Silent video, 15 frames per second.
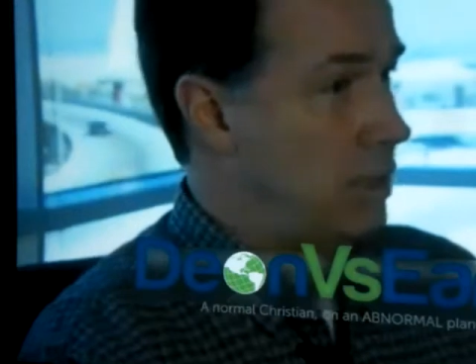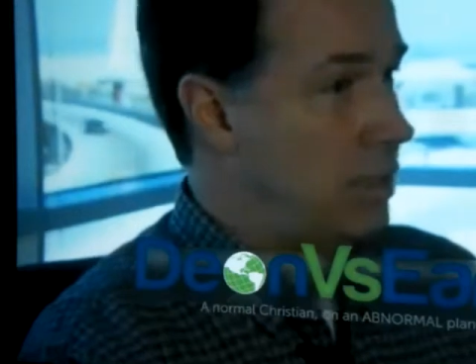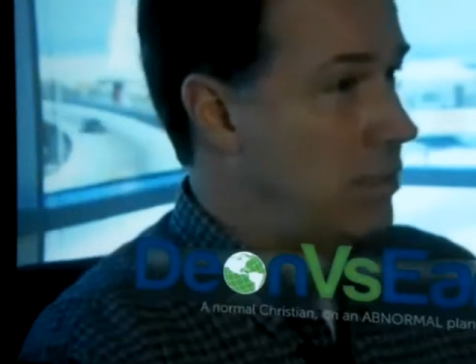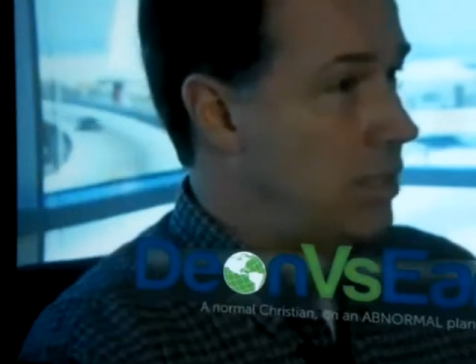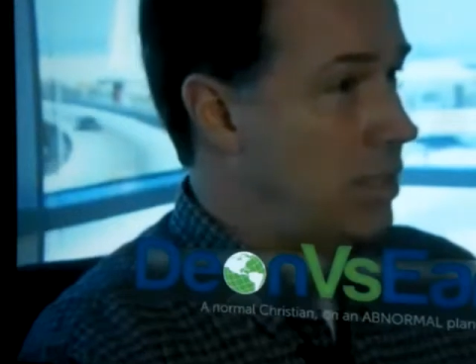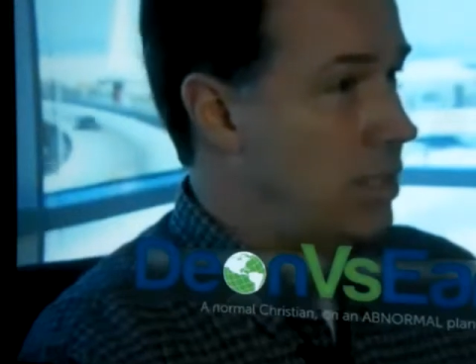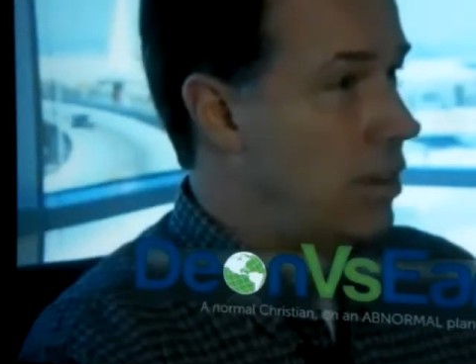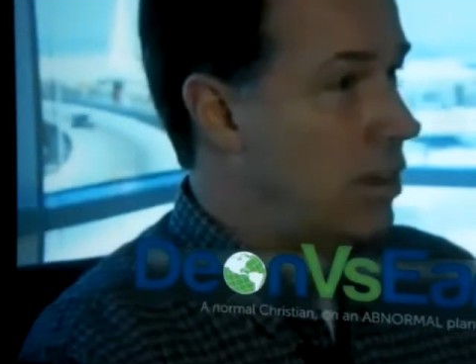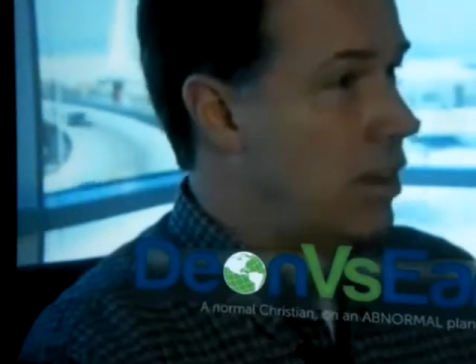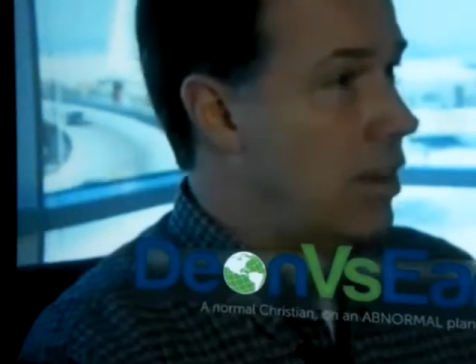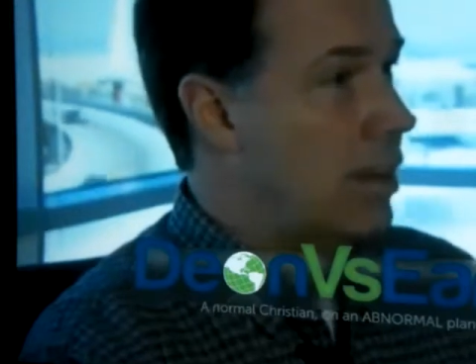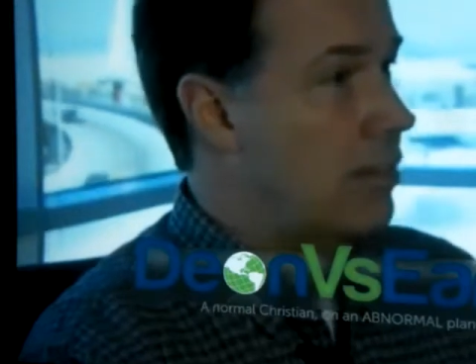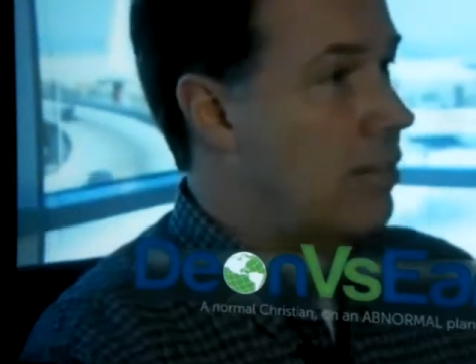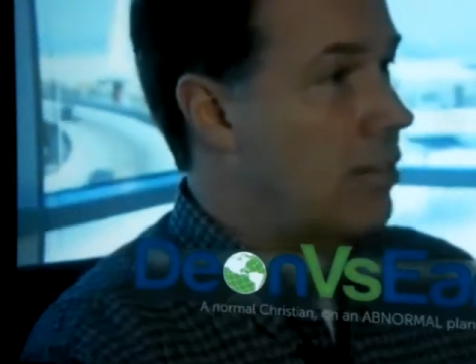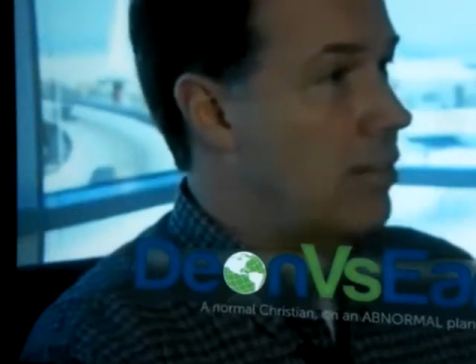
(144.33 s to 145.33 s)
believe that the
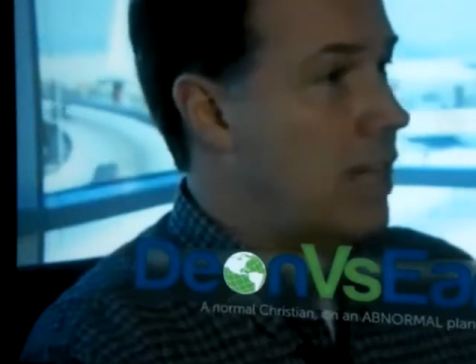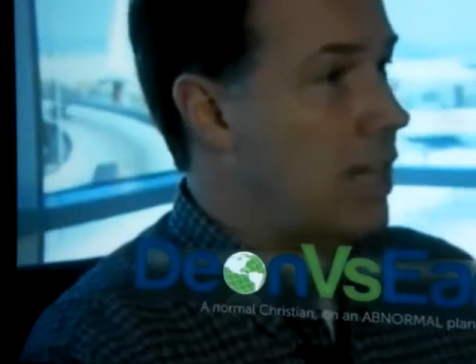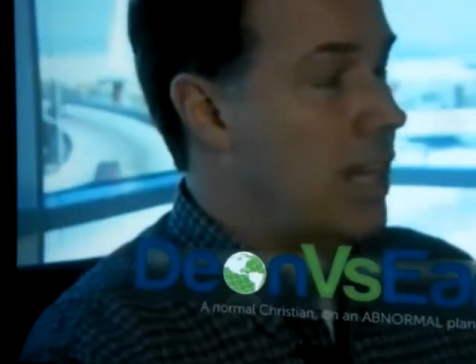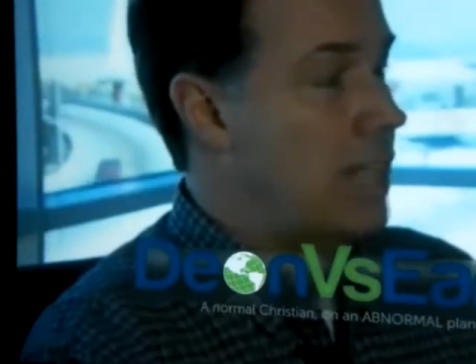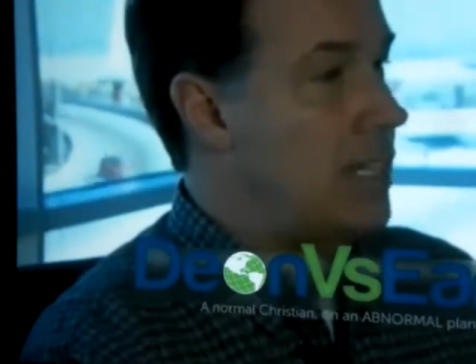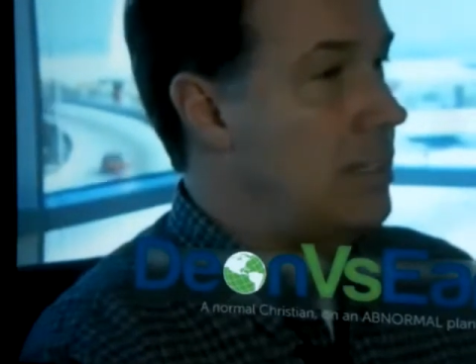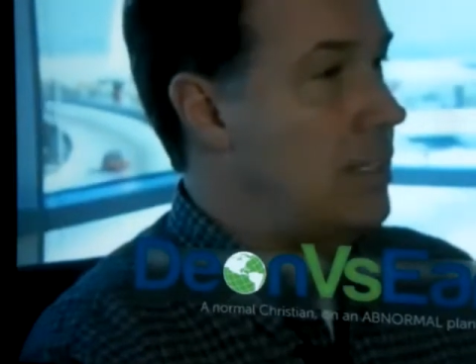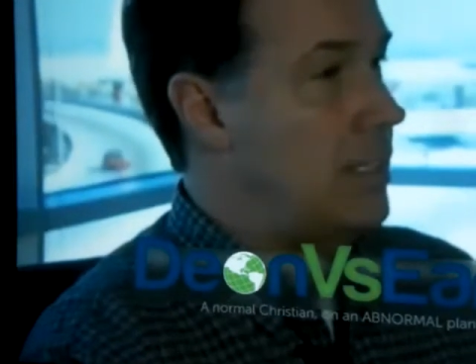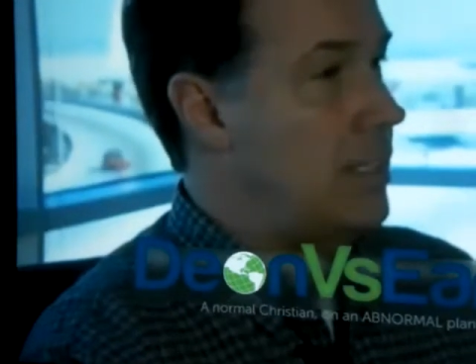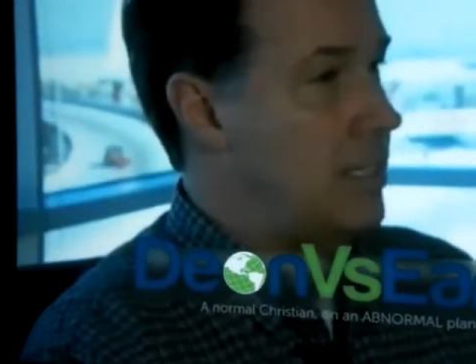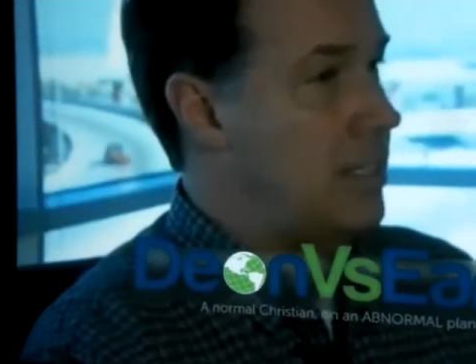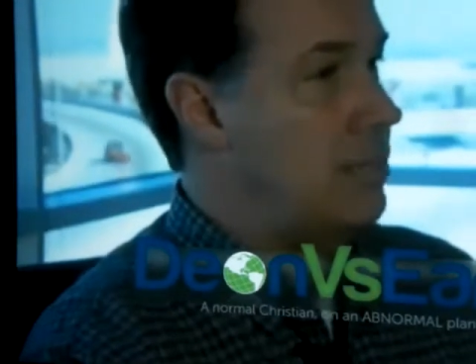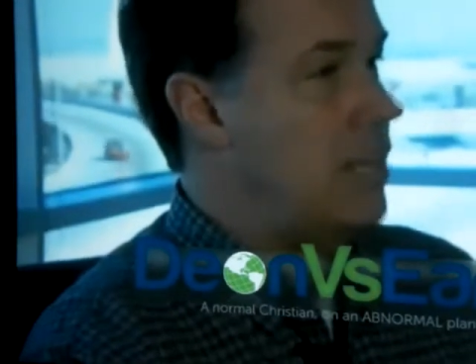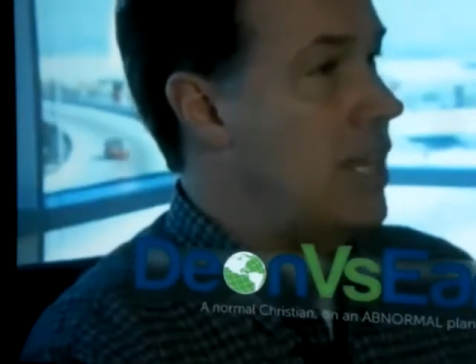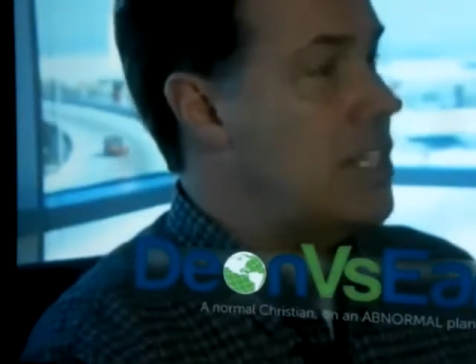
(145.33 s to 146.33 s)
RFID
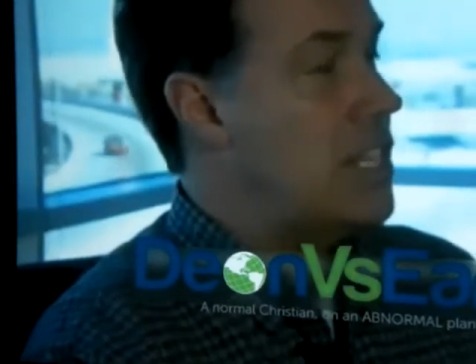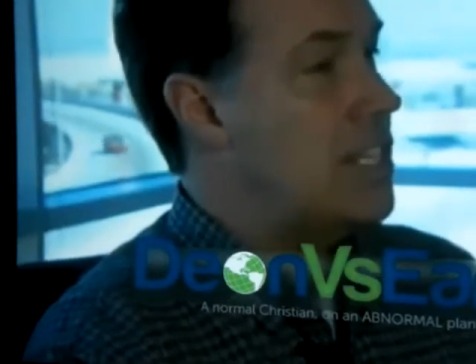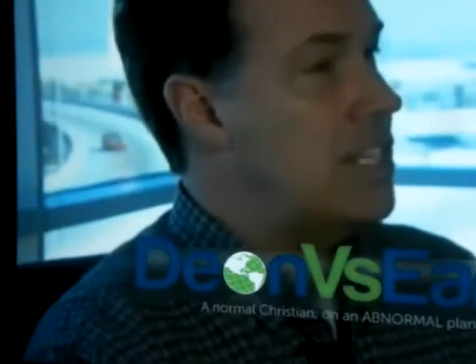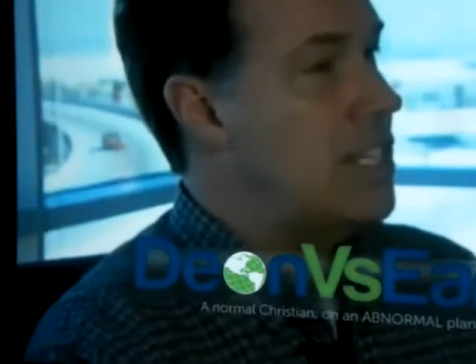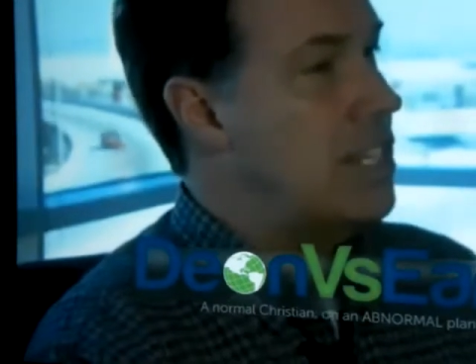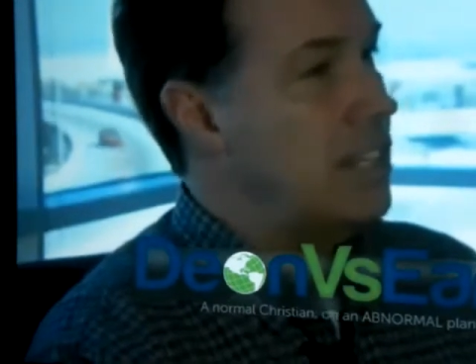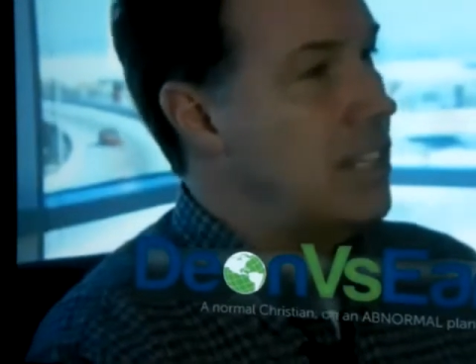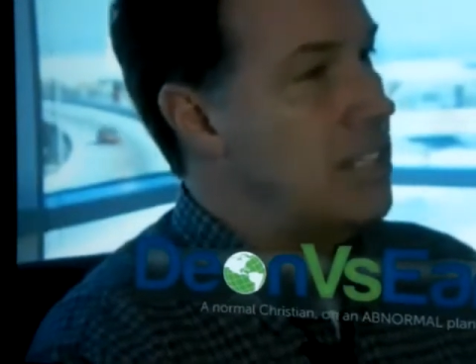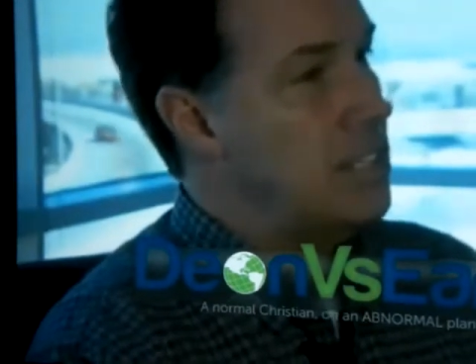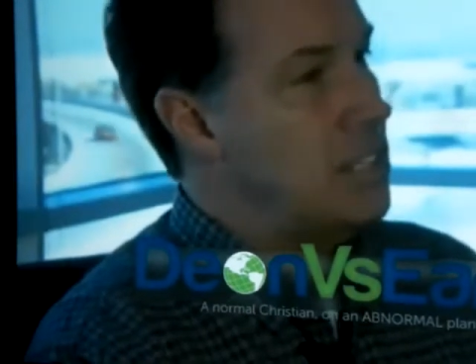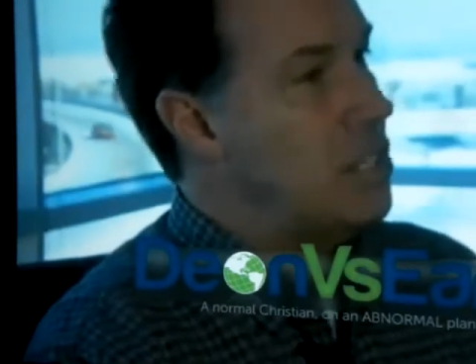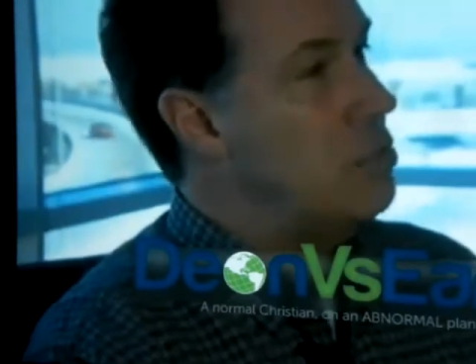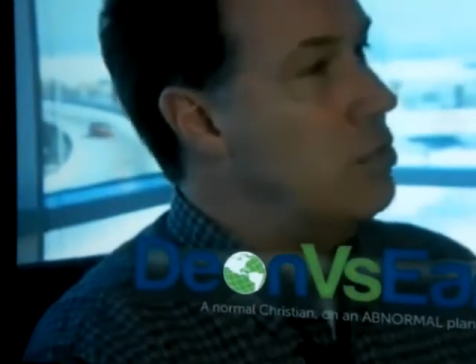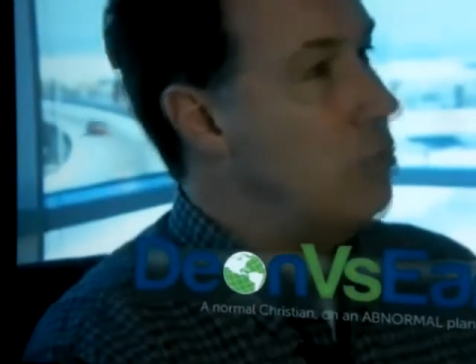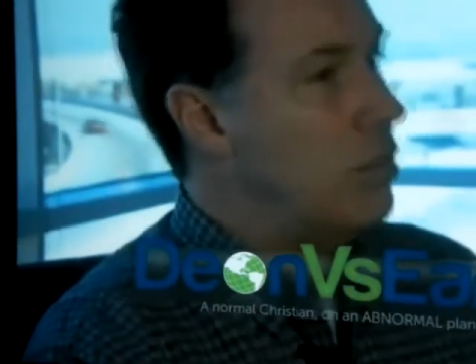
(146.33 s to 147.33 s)
device has anything
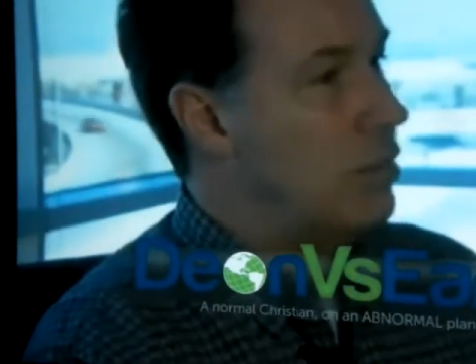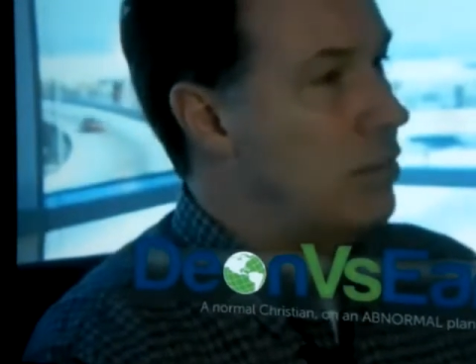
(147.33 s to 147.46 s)
to do with